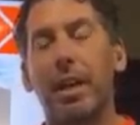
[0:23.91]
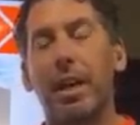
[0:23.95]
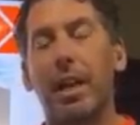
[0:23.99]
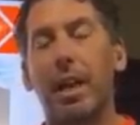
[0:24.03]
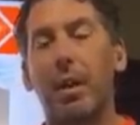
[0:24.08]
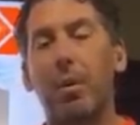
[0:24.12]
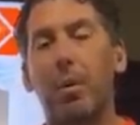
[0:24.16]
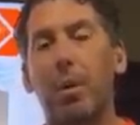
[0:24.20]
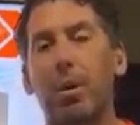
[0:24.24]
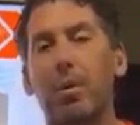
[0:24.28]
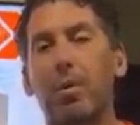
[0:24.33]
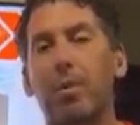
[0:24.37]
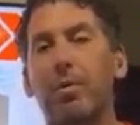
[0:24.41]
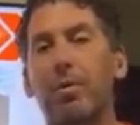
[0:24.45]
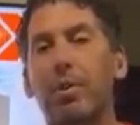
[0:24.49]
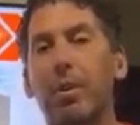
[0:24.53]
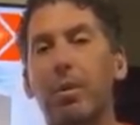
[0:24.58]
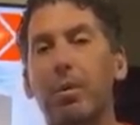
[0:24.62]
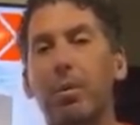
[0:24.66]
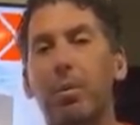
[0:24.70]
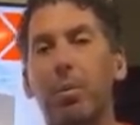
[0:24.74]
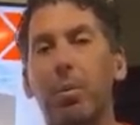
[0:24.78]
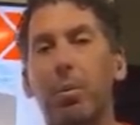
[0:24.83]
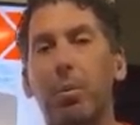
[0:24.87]
And I want to
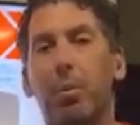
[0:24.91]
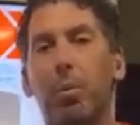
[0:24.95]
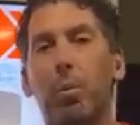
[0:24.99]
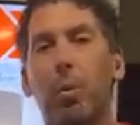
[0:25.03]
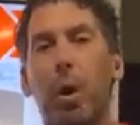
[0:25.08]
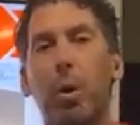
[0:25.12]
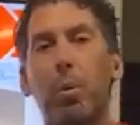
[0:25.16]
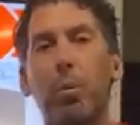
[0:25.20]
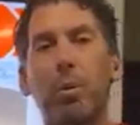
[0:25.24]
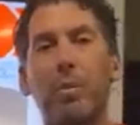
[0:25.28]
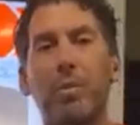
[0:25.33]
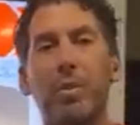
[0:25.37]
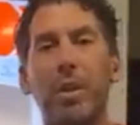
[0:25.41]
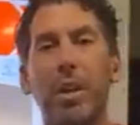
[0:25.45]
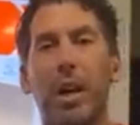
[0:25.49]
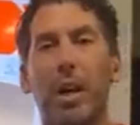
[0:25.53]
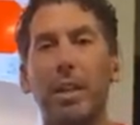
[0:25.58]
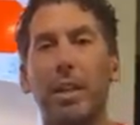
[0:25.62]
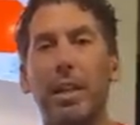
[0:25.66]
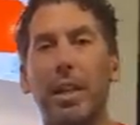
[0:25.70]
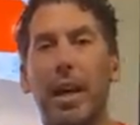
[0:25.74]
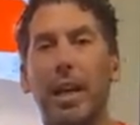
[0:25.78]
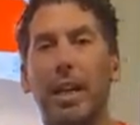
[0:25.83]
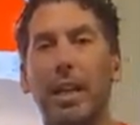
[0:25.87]
review what we've
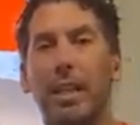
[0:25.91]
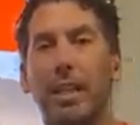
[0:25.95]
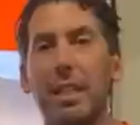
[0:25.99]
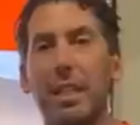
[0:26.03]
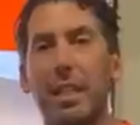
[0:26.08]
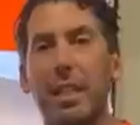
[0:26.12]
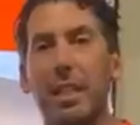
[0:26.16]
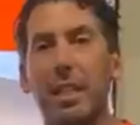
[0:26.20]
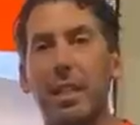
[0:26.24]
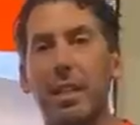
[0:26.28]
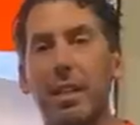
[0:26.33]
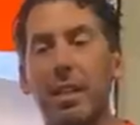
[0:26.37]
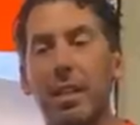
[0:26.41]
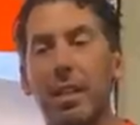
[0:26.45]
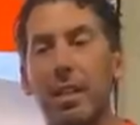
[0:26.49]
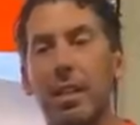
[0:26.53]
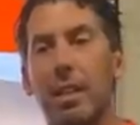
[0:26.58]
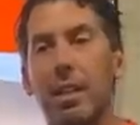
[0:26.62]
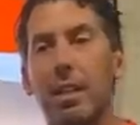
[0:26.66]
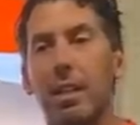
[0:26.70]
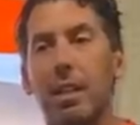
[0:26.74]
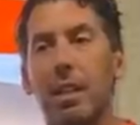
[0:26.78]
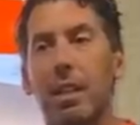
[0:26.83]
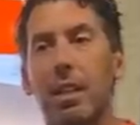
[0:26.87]
done getting to here,
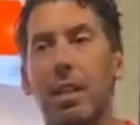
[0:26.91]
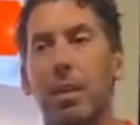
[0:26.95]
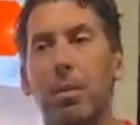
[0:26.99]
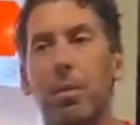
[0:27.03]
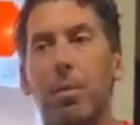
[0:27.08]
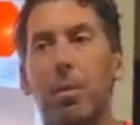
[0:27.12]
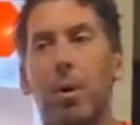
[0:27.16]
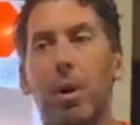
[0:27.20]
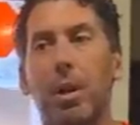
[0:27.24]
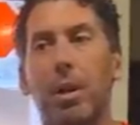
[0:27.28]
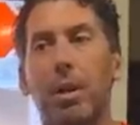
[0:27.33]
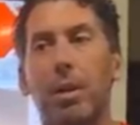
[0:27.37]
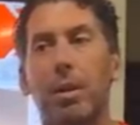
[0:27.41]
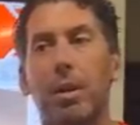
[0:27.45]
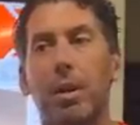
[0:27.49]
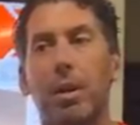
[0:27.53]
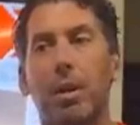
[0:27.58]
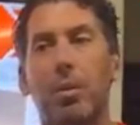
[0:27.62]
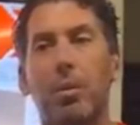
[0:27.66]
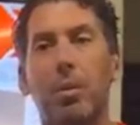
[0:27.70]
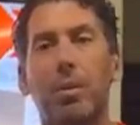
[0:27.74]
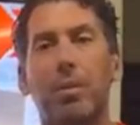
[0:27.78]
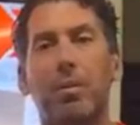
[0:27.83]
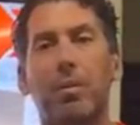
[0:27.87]
what
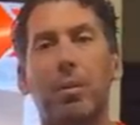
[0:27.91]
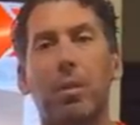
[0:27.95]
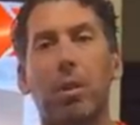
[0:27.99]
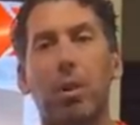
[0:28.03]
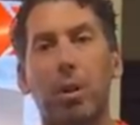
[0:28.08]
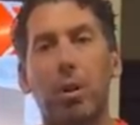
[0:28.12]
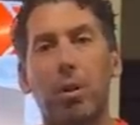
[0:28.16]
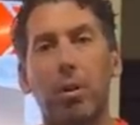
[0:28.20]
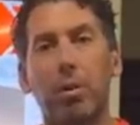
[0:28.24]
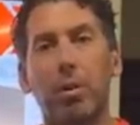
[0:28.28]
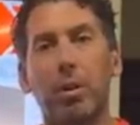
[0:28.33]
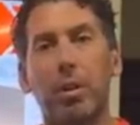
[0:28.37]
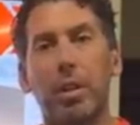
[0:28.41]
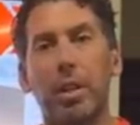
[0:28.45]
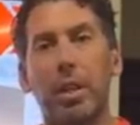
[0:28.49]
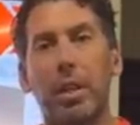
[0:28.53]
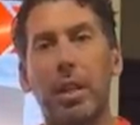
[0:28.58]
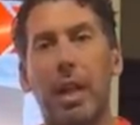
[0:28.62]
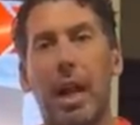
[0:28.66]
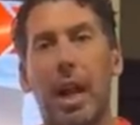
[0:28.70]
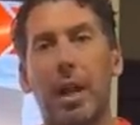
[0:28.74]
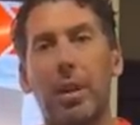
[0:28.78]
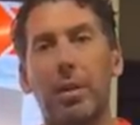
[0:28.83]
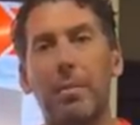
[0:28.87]
we've learned
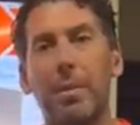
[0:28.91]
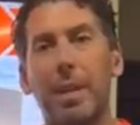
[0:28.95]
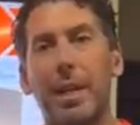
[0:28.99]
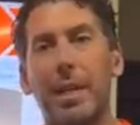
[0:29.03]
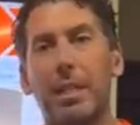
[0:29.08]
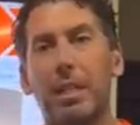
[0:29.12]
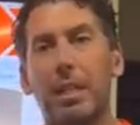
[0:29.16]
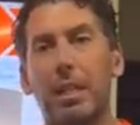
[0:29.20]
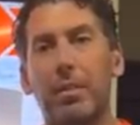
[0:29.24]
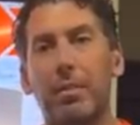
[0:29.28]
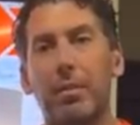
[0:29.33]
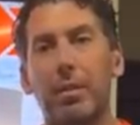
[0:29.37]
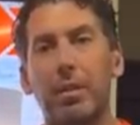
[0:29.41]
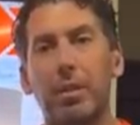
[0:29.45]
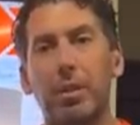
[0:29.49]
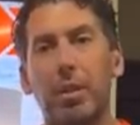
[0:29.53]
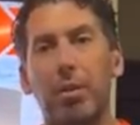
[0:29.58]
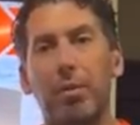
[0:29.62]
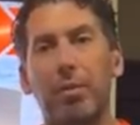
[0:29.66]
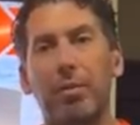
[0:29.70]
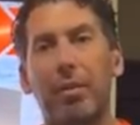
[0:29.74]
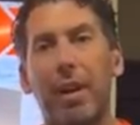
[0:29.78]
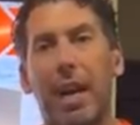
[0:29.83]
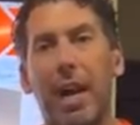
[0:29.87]
in how to make deliveries
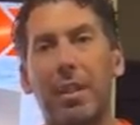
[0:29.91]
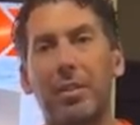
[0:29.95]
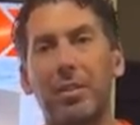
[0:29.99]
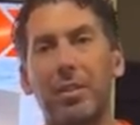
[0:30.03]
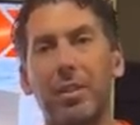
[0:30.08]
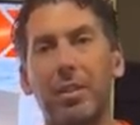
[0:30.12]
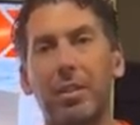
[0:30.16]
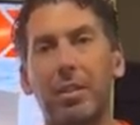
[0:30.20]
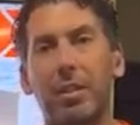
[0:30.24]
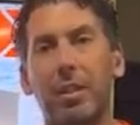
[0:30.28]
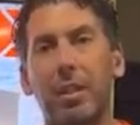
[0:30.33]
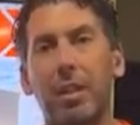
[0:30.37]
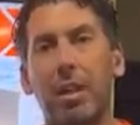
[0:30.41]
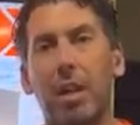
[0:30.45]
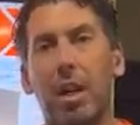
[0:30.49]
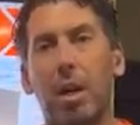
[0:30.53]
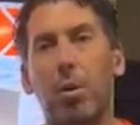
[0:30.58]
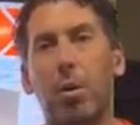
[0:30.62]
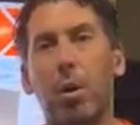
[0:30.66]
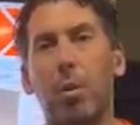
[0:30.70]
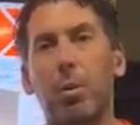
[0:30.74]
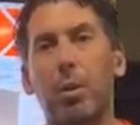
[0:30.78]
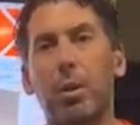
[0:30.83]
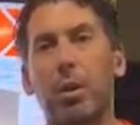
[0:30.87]
go faster,
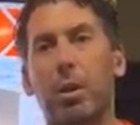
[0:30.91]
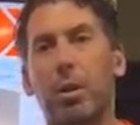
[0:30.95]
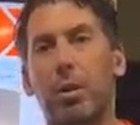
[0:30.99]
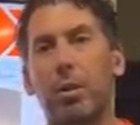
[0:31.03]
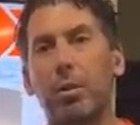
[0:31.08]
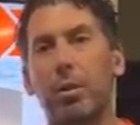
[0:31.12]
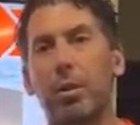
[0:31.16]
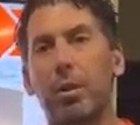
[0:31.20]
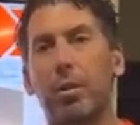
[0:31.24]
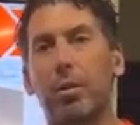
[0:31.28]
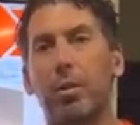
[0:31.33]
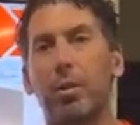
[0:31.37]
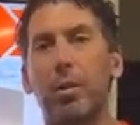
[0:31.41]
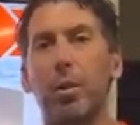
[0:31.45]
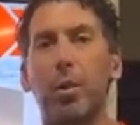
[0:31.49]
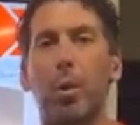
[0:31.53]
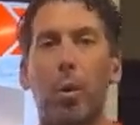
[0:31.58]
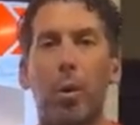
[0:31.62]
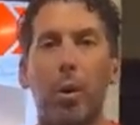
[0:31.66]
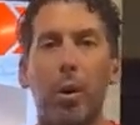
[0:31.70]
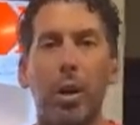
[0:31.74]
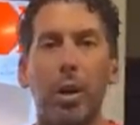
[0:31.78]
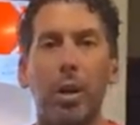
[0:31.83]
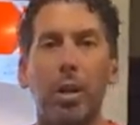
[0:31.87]
what we learned during
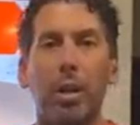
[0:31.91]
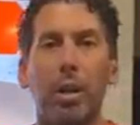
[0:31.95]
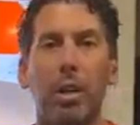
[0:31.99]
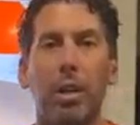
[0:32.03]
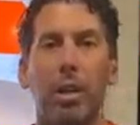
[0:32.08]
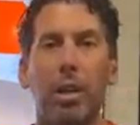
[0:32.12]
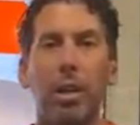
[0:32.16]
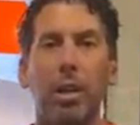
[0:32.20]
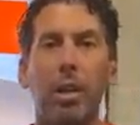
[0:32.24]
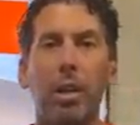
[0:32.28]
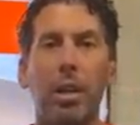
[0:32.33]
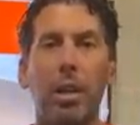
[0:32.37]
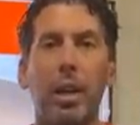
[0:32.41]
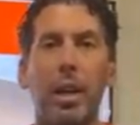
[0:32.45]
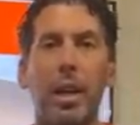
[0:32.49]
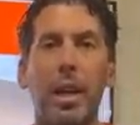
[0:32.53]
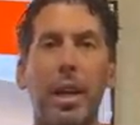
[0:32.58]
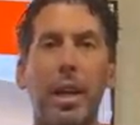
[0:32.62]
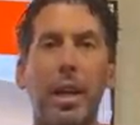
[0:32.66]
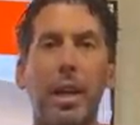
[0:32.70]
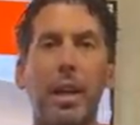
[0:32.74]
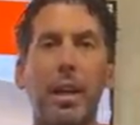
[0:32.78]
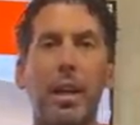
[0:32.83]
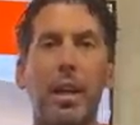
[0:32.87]
NORA,
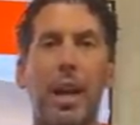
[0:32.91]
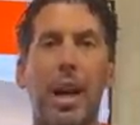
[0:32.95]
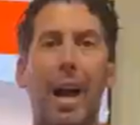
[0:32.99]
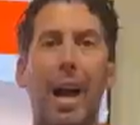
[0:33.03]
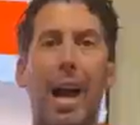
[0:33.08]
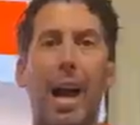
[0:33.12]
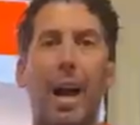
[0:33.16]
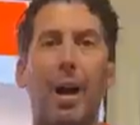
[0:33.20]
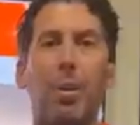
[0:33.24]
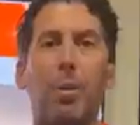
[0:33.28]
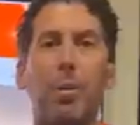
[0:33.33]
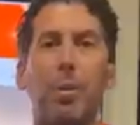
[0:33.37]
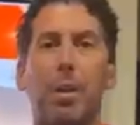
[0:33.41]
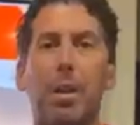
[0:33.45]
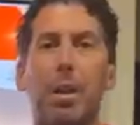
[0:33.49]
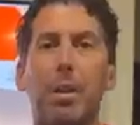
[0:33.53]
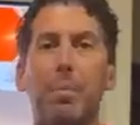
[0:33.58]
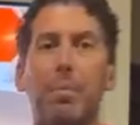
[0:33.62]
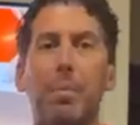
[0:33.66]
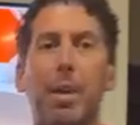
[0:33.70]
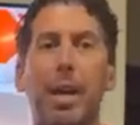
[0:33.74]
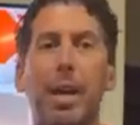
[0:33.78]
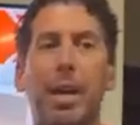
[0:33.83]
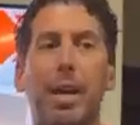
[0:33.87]
and how we
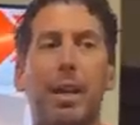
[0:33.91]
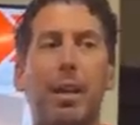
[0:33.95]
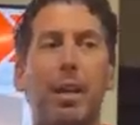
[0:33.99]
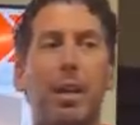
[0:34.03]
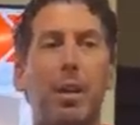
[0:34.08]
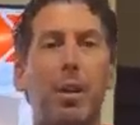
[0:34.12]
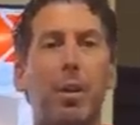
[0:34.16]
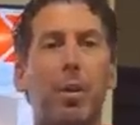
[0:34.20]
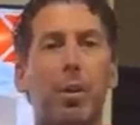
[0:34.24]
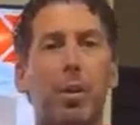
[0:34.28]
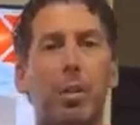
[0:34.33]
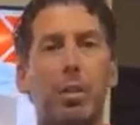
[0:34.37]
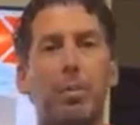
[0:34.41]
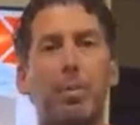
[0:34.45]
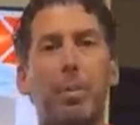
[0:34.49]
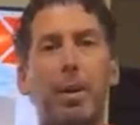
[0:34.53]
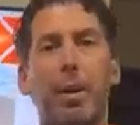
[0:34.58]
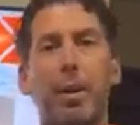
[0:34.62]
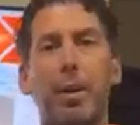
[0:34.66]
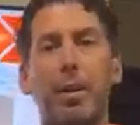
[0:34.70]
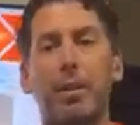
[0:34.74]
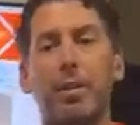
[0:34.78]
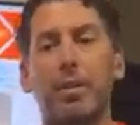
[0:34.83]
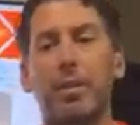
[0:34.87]
can make your
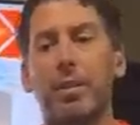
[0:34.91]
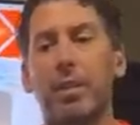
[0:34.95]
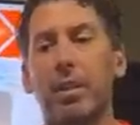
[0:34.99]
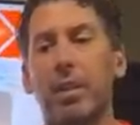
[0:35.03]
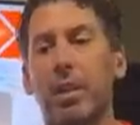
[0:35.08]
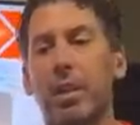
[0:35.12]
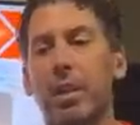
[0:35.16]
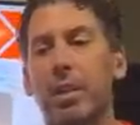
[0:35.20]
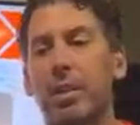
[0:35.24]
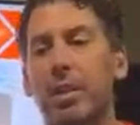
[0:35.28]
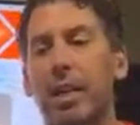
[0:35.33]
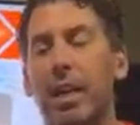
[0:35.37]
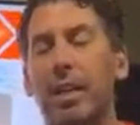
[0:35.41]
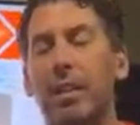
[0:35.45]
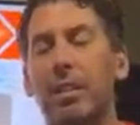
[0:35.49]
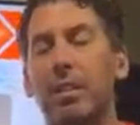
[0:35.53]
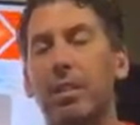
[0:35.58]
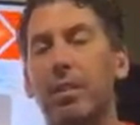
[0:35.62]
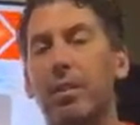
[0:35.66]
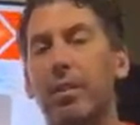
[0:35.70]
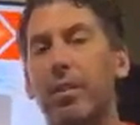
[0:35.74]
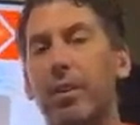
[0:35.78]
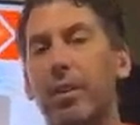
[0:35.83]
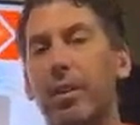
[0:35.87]
experience taking
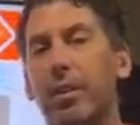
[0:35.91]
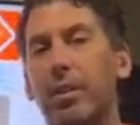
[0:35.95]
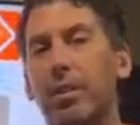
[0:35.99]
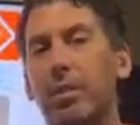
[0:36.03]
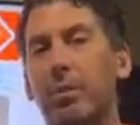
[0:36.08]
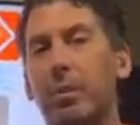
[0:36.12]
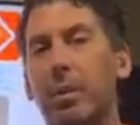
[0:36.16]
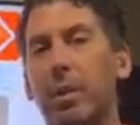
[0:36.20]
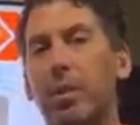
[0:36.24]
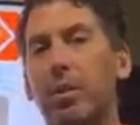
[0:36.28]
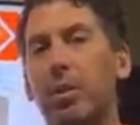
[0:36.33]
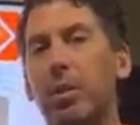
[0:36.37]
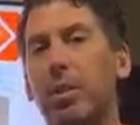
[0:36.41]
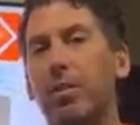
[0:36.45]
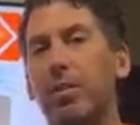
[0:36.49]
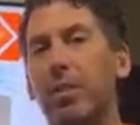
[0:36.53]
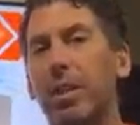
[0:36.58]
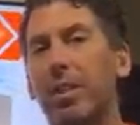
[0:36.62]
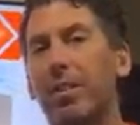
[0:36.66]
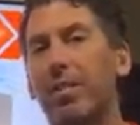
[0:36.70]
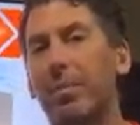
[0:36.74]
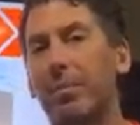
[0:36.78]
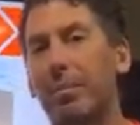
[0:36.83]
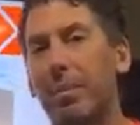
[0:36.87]
delivery of your Speed UTV
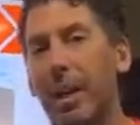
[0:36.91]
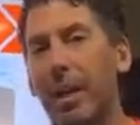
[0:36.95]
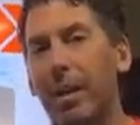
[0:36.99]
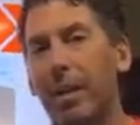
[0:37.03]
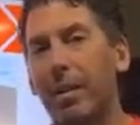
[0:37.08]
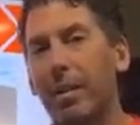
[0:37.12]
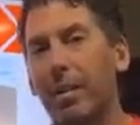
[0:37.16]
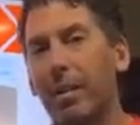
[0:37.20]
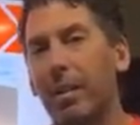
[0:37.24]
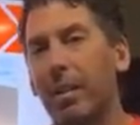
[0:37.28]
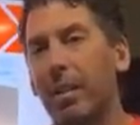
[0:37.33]
even better.